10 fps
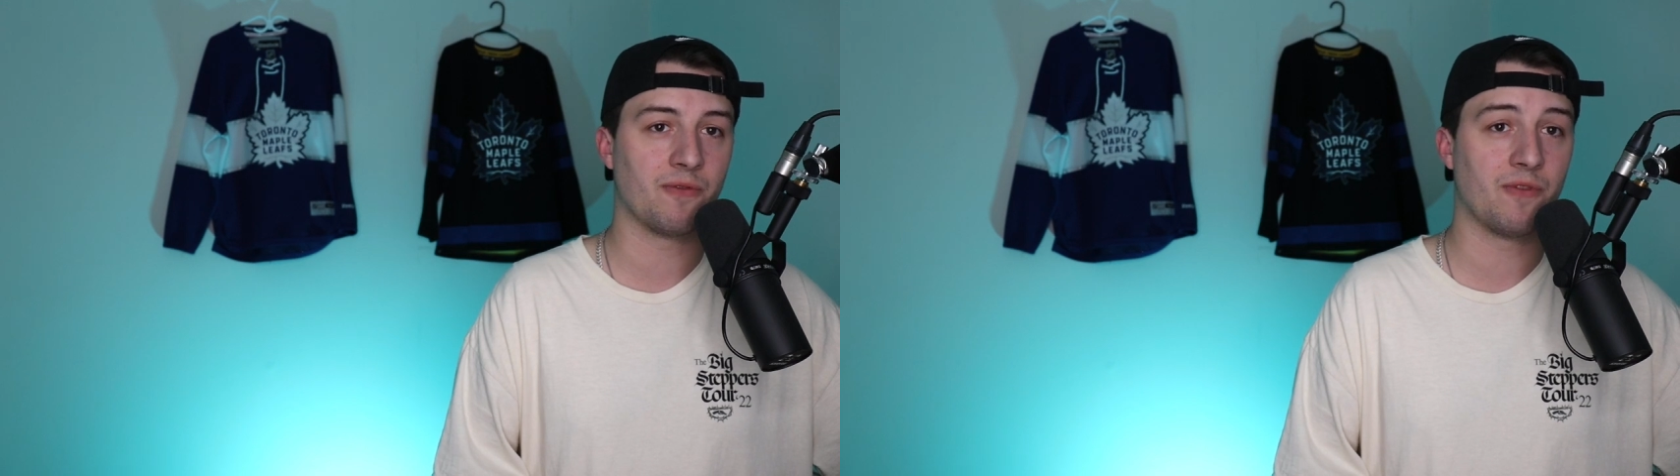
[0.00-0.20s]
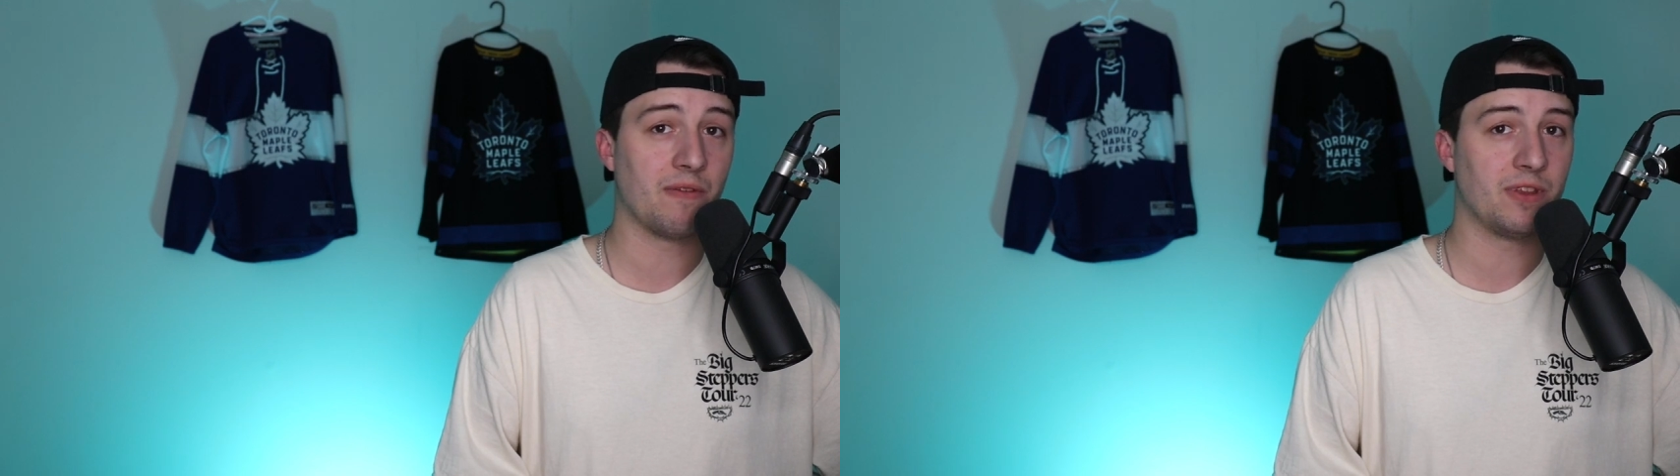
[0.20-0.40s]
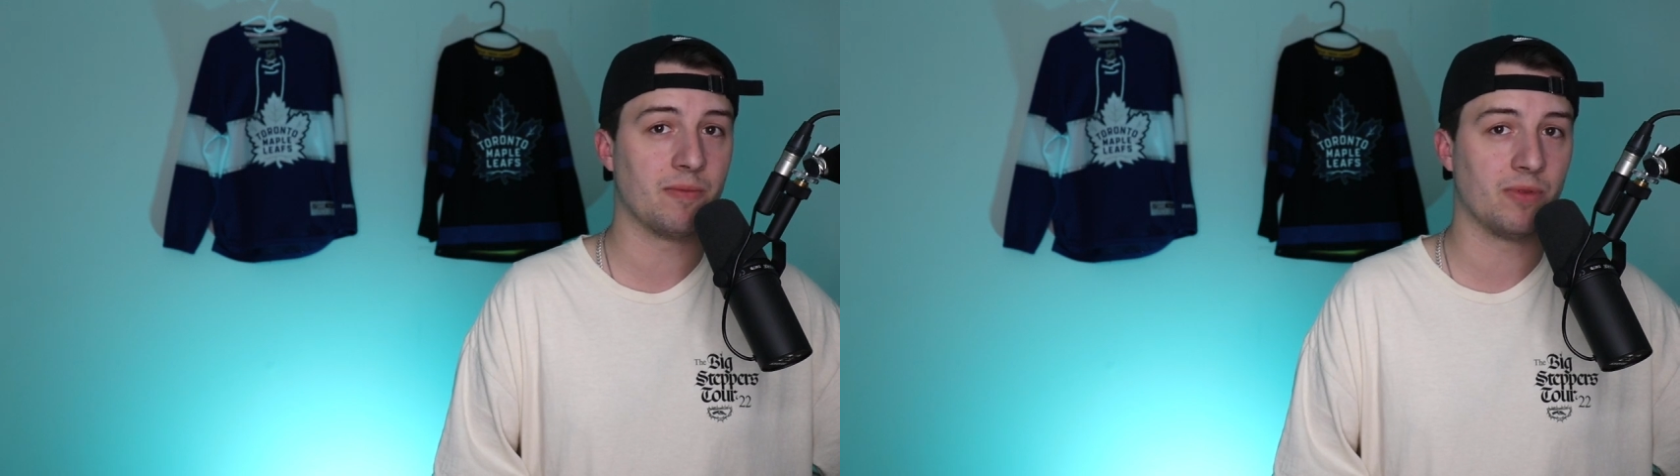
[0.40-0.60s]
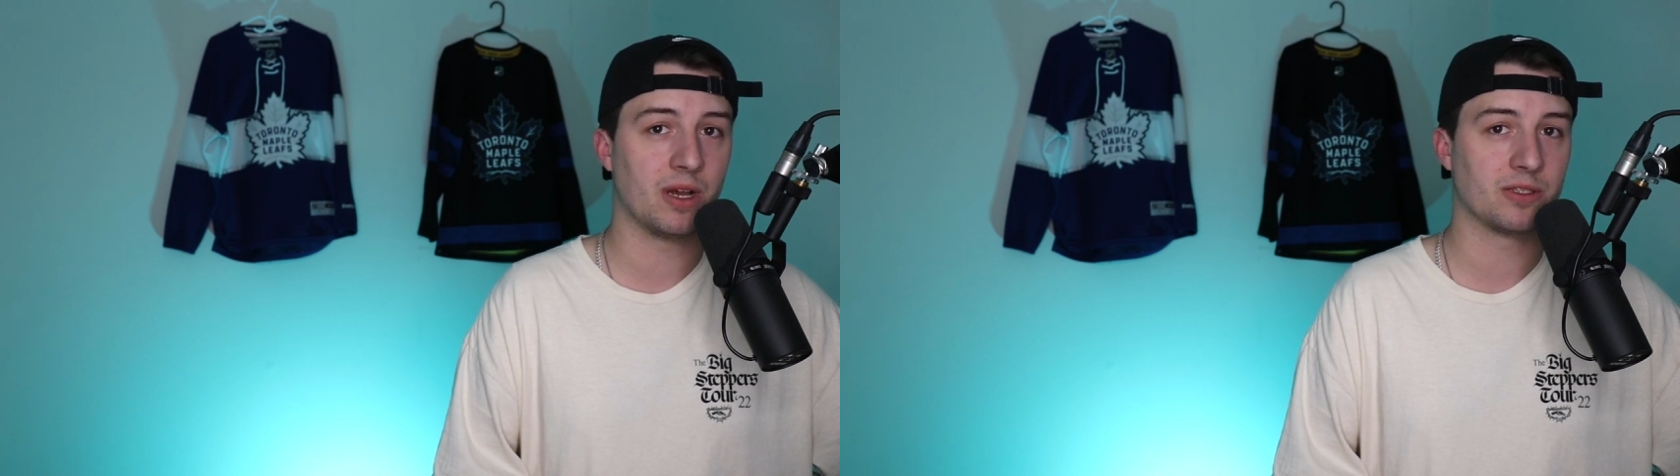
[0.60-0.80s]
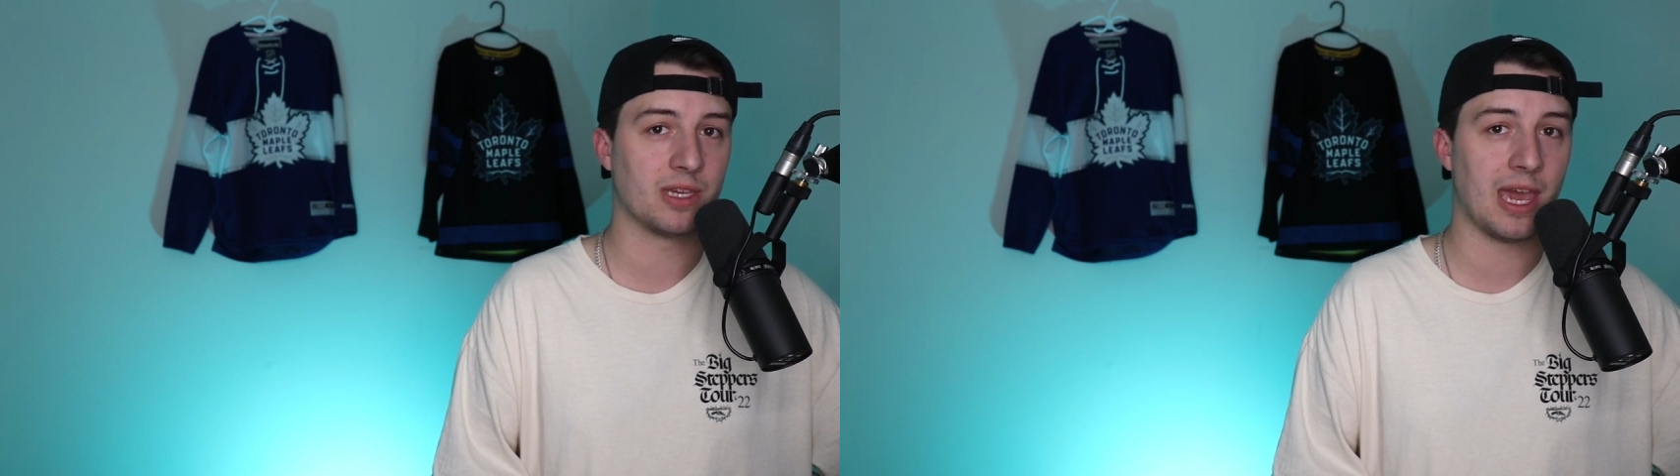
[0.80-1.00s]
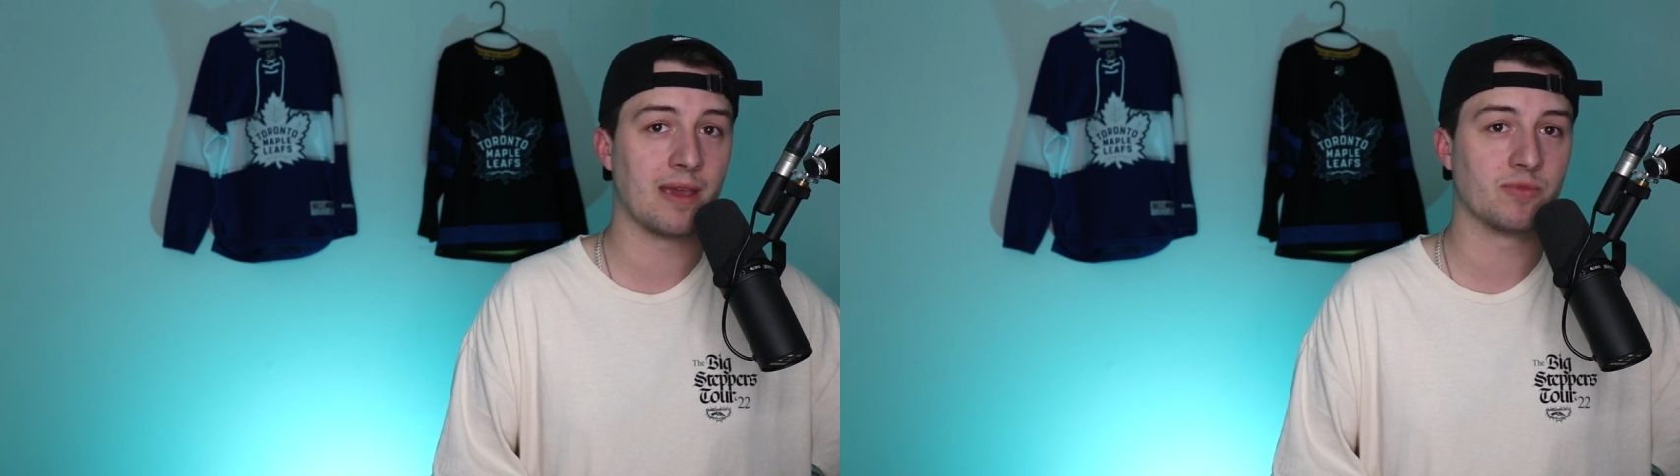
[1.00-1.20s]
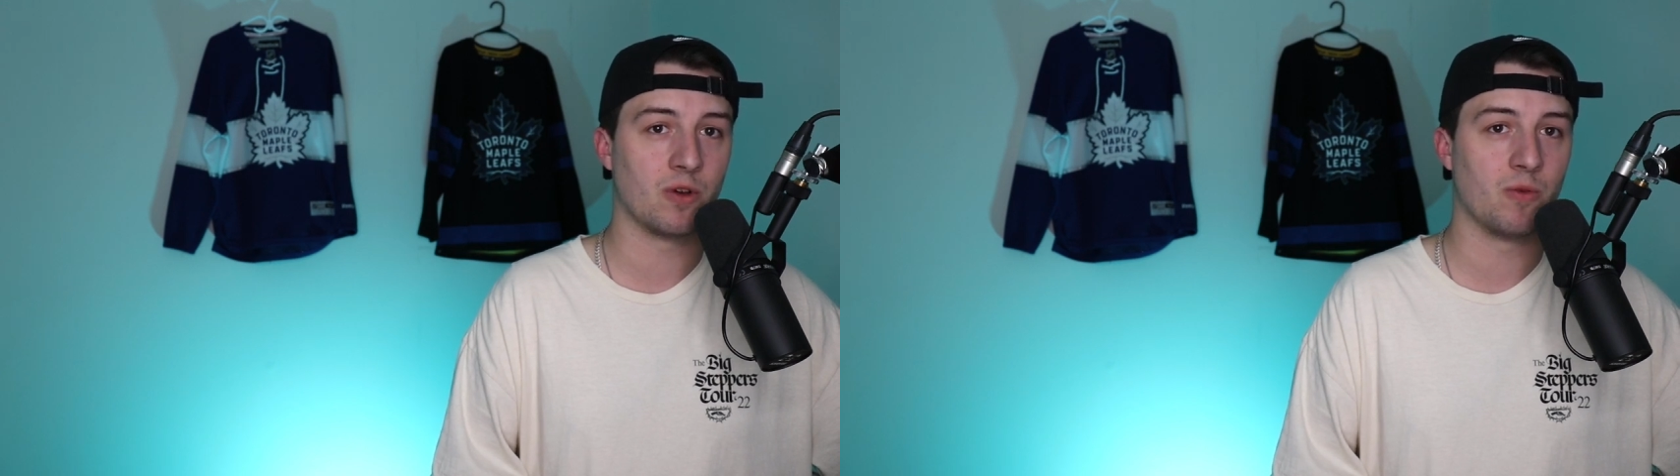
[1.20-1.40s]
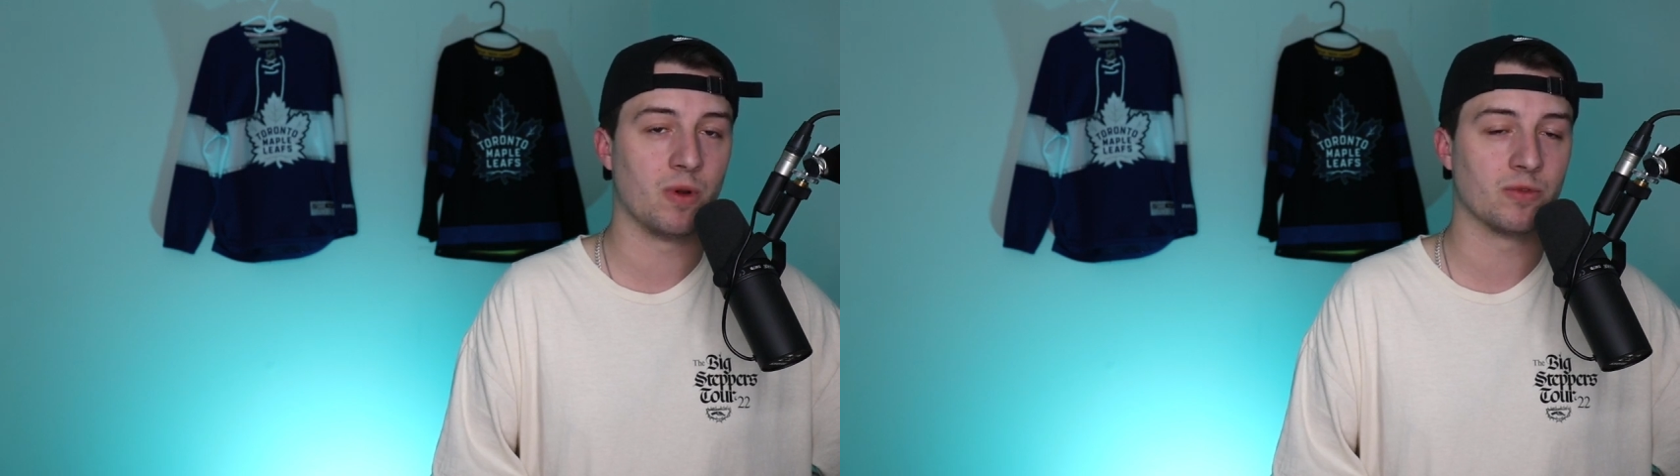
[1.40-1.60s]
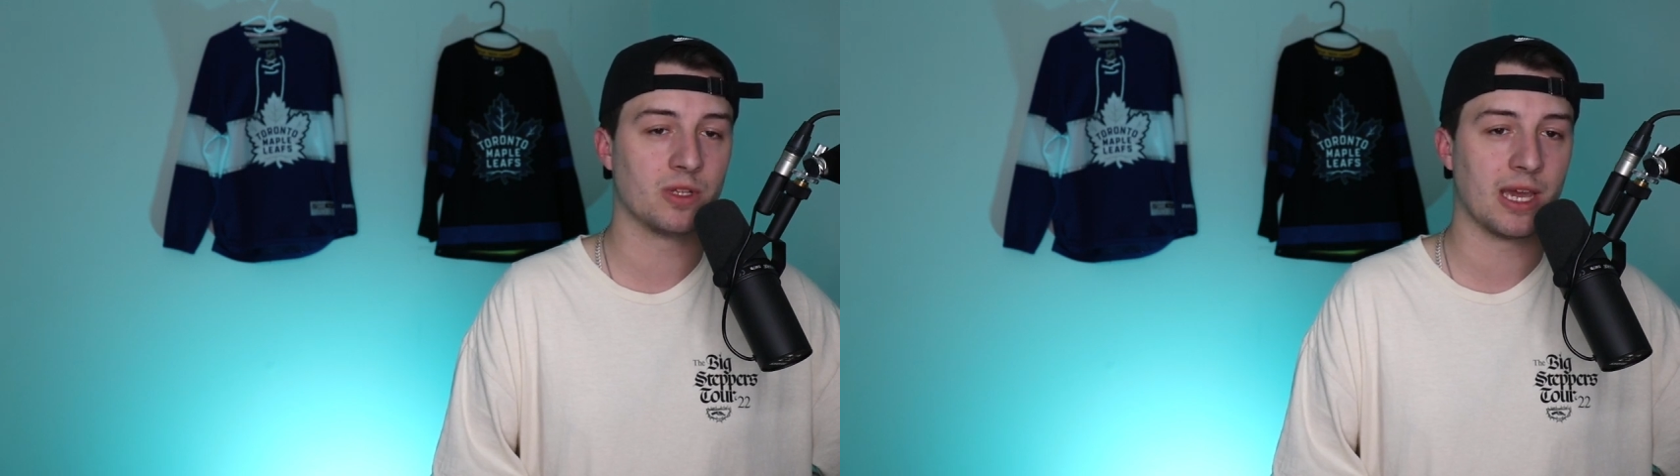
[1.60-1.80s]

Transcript: 50 plus games almost.